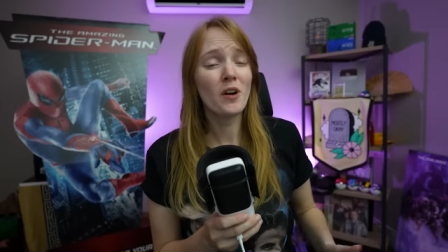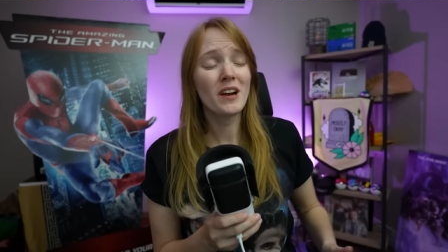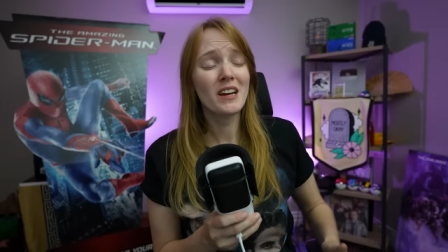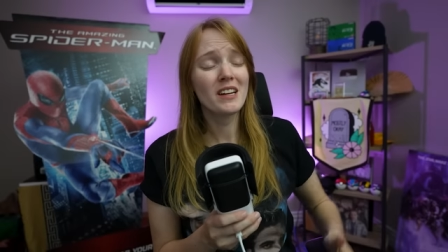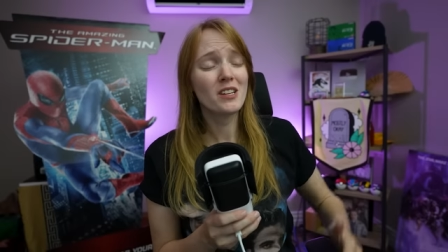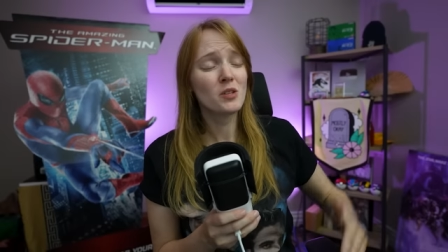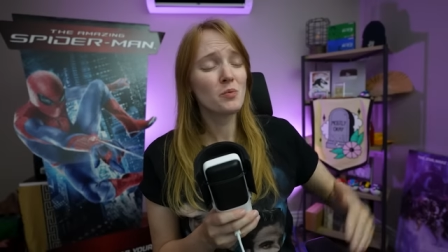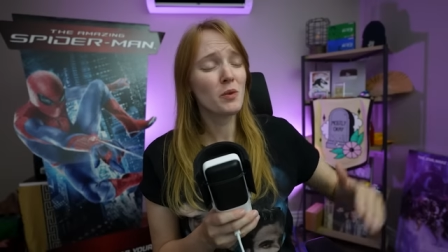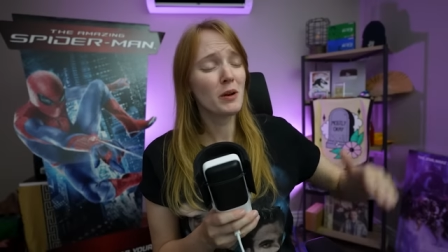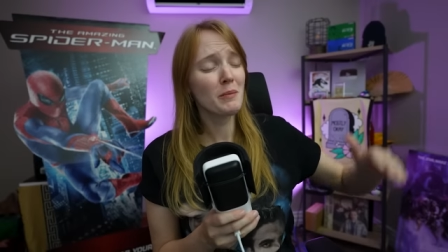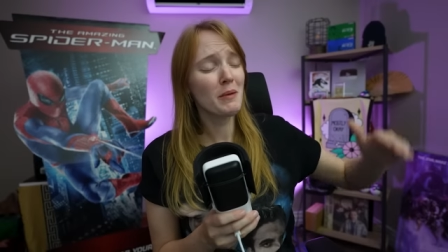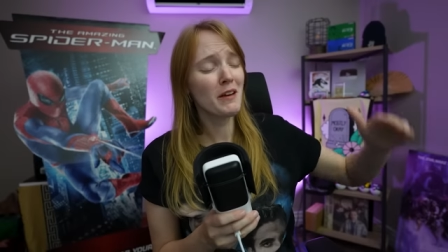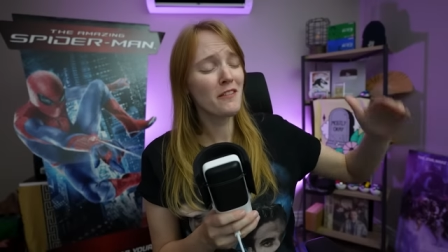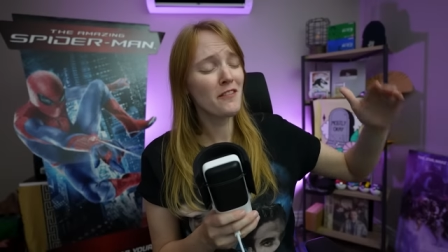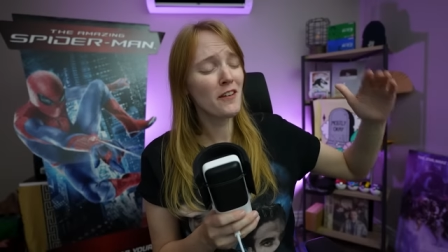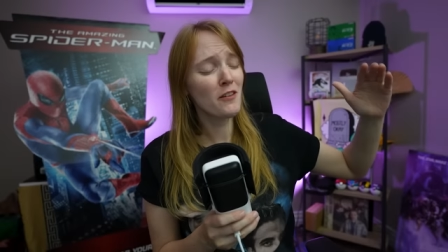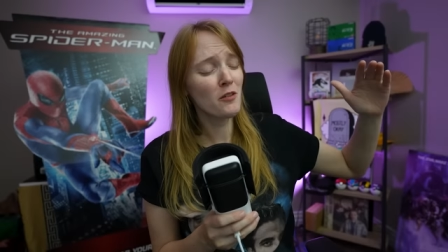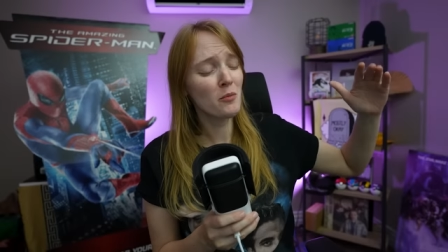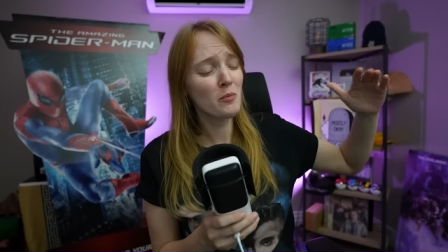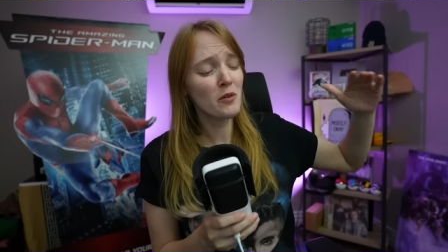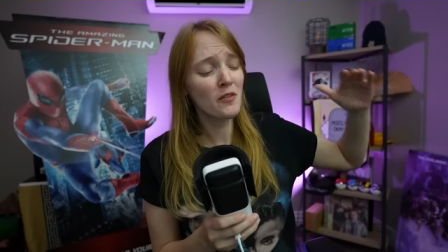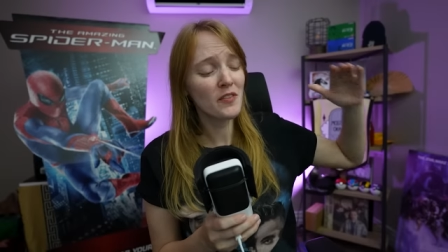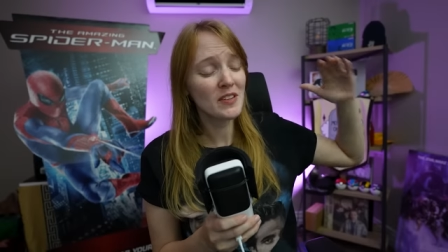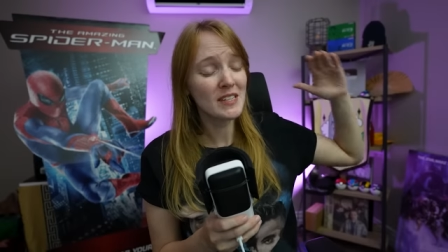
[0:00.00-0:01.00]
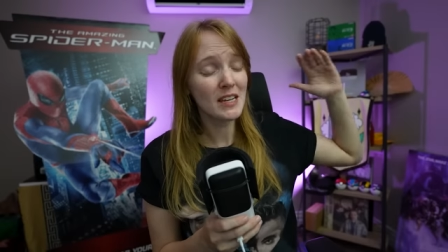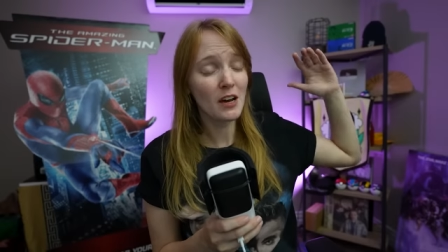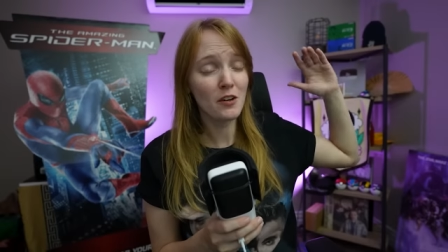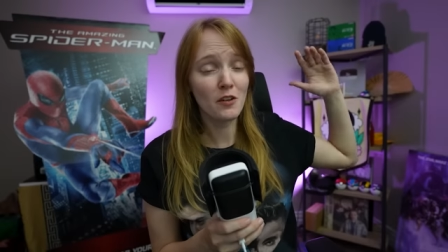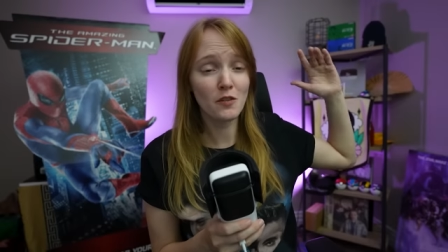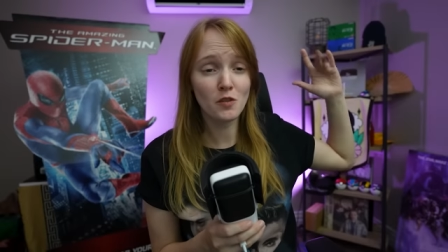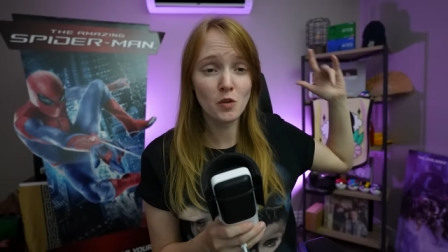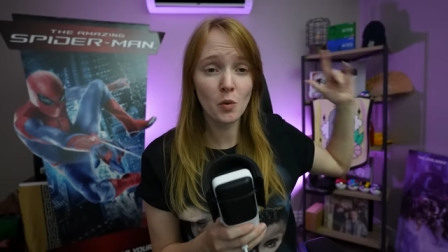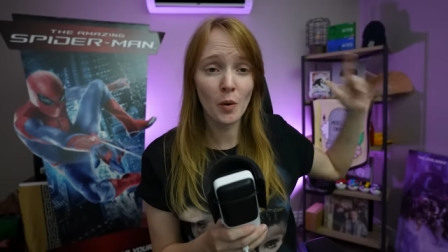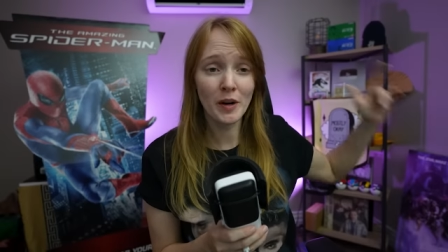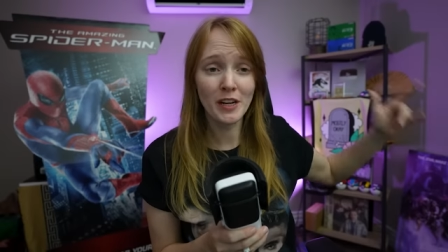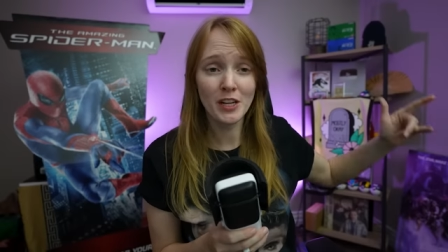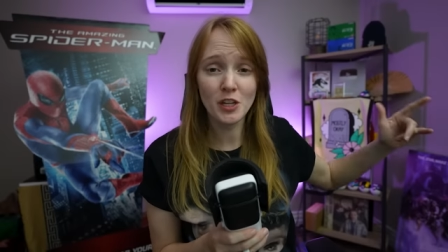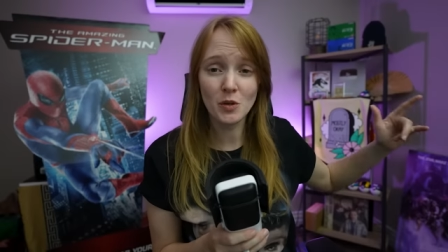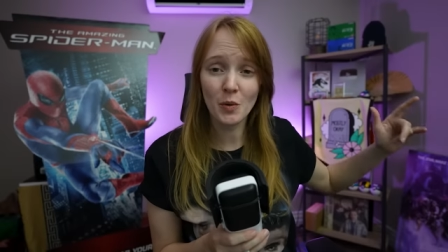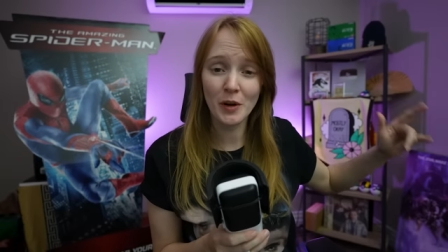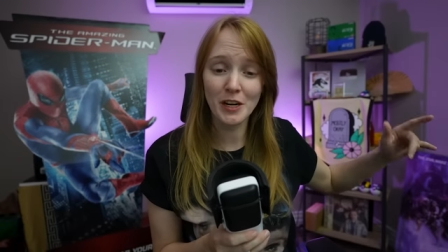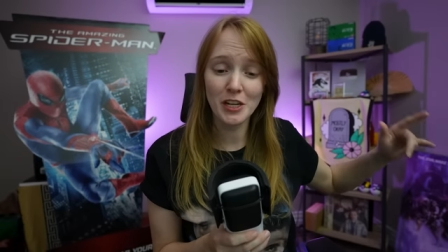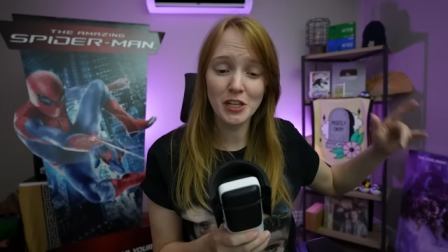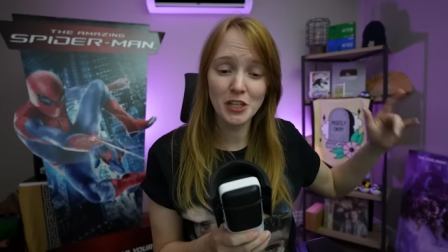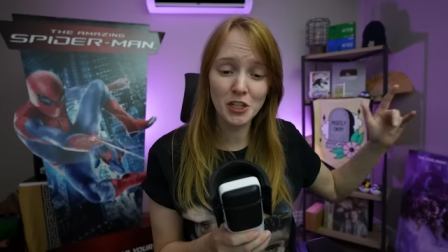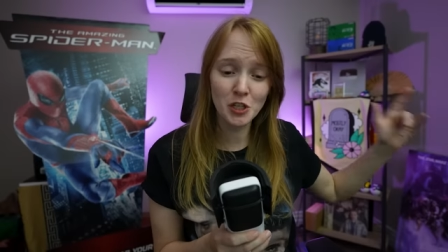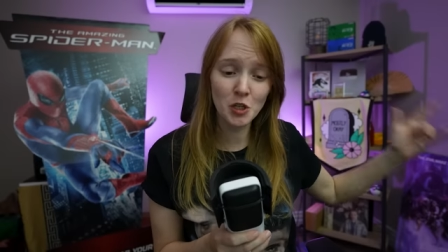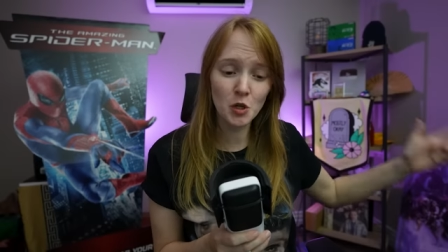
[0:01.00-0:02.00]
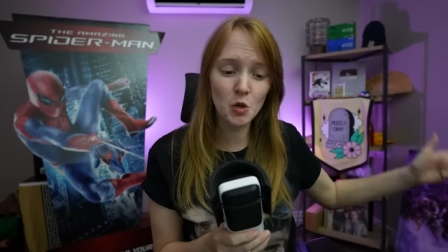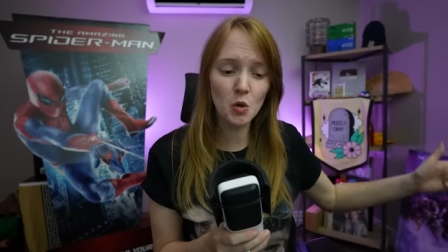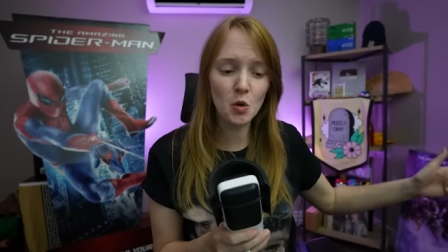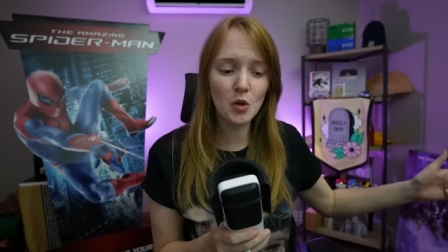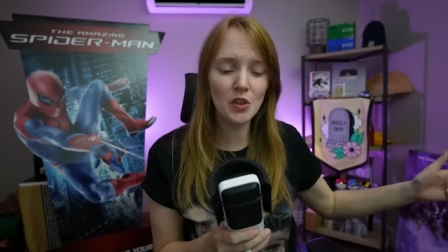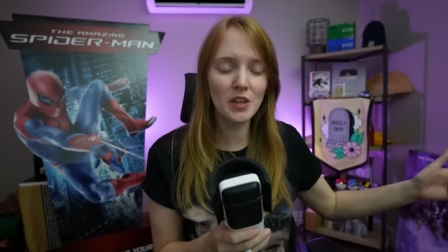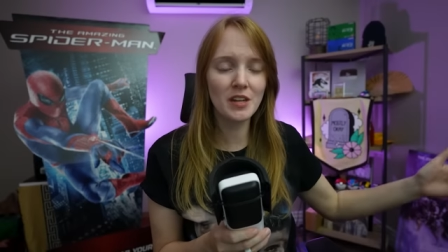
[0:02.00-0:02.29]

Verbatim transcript: It is one of my favorite movies out of 2022